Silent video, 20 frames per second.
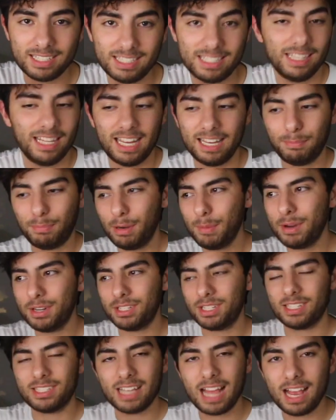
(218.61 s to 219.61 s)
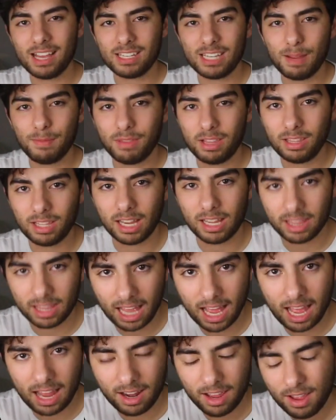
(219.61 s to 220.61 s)
like pretty much the exact same thing like
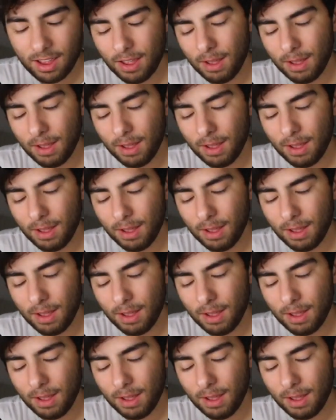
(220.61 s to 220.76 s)
that,